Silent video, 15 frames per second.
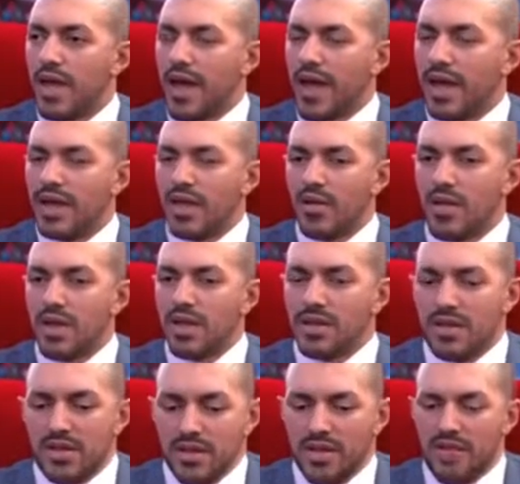And
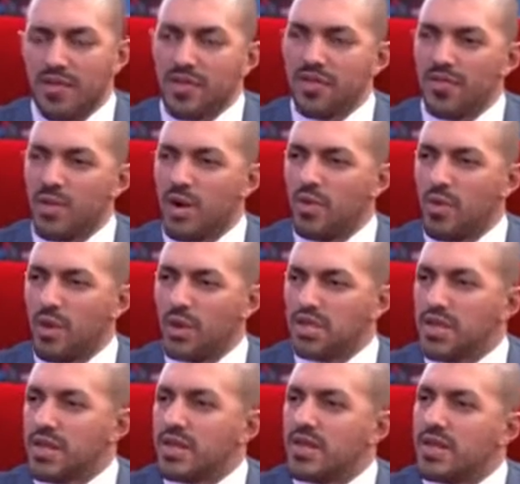the first one was
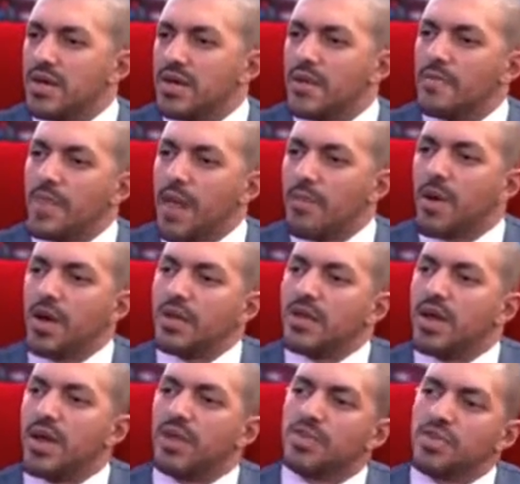just about
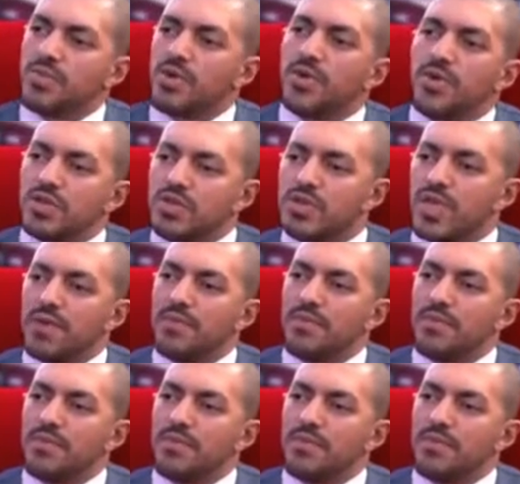the entrepreneurship,